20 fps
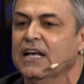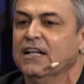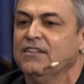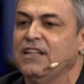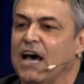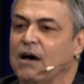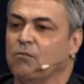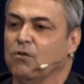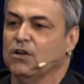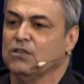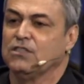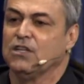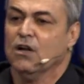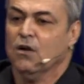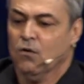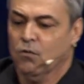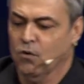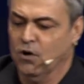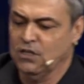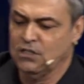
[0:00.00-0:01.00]
that was,
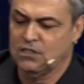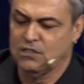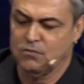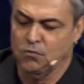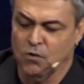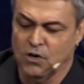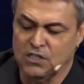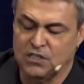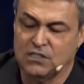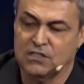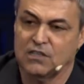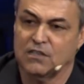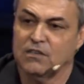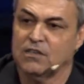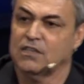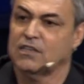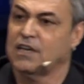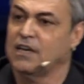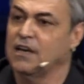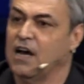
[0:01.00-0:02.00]
was, was
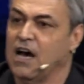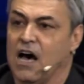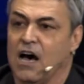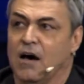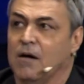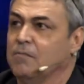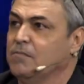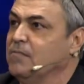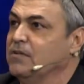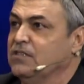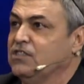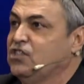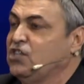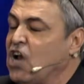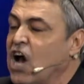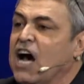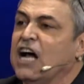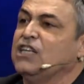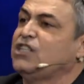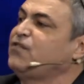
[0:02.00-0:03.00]
uh,
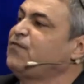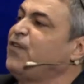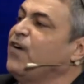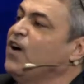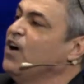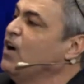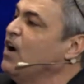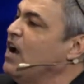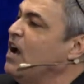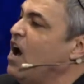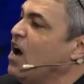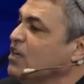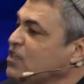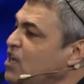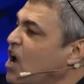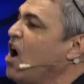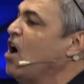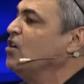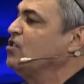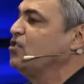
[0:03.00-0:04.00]
judged for
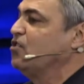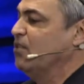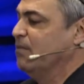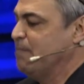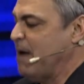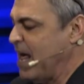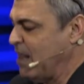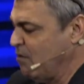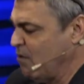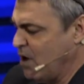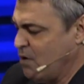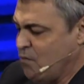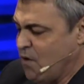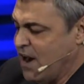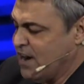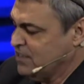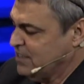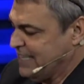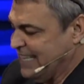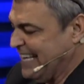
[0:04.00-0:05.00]
adultery. By the way,
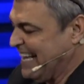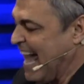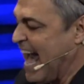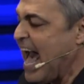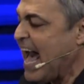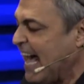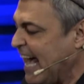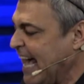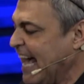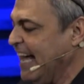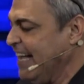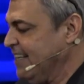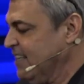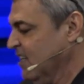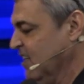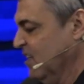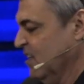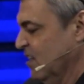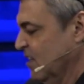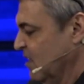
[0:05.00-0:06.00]
where's the guy
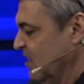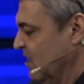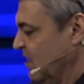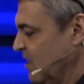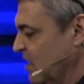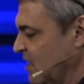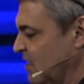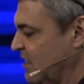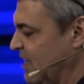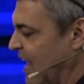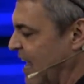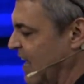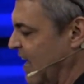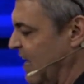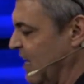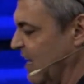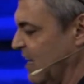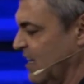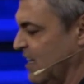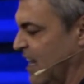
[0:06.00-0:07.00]

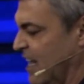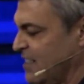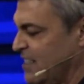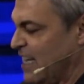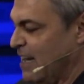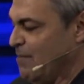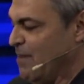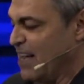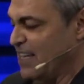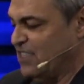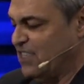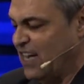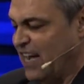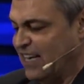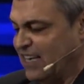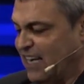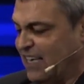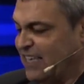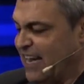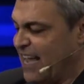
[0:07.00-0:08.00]
at? Last time I
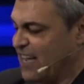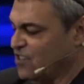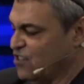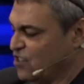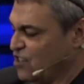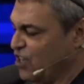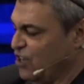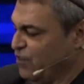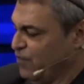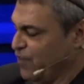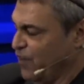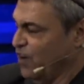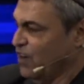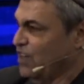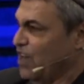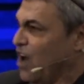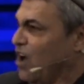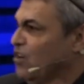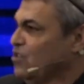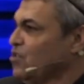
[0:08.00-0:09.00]
checked, it takes two for
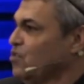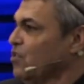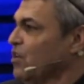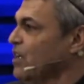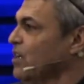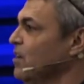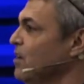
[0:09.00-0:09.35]
adultery.